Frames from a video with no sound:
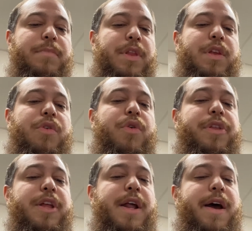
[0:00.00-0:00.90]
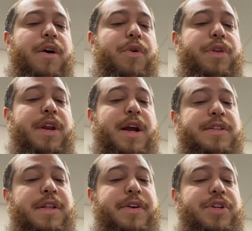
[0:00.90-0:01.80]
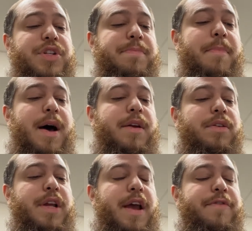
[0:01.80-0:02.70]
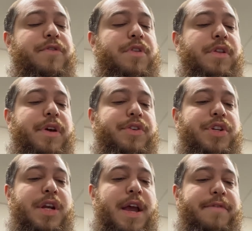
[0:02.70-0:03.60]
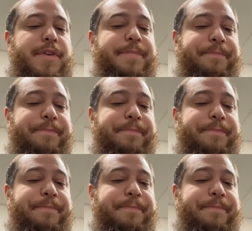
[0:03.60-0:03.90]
The Orthodox liturgy is modeled after the liturgy in heaven,